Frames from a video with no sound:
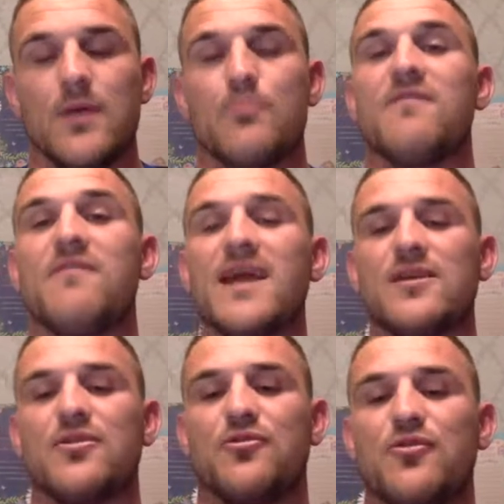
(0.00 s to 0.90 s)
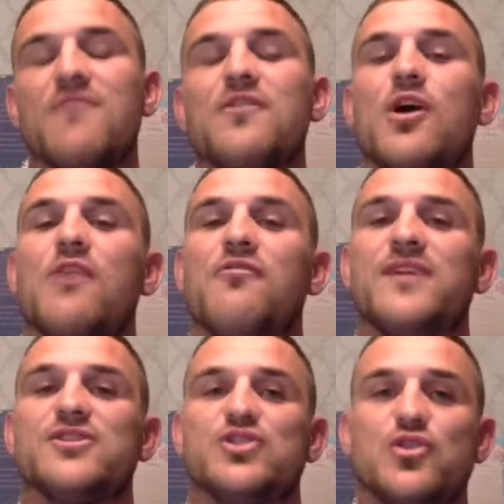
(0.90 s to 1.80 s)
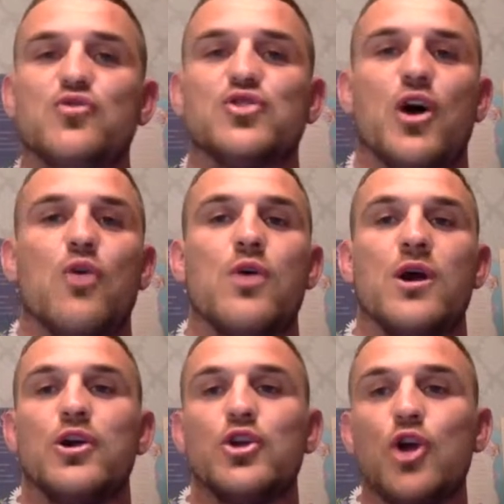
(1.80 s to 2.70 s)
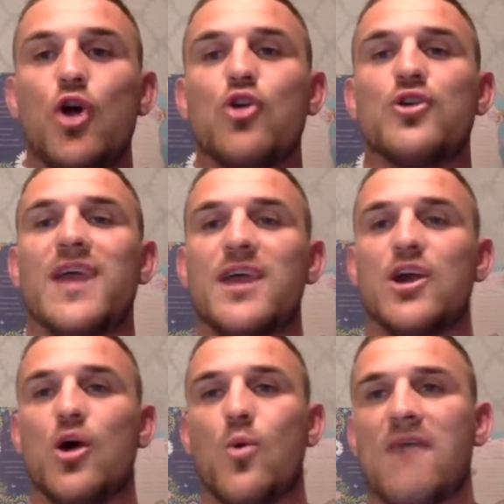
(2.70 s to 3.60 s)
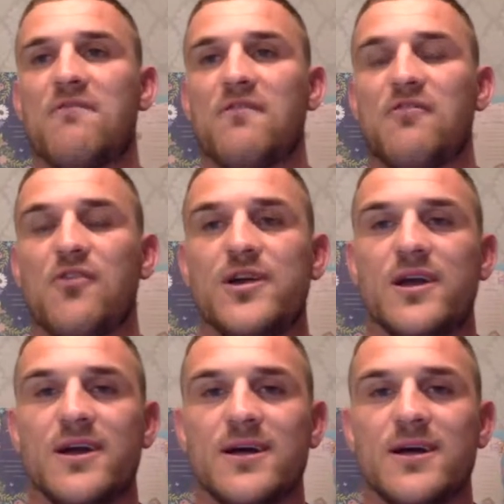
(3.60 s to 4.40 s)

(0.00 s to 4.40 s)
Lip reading: provided 3 of your friends do so, you're going to get your wine for free.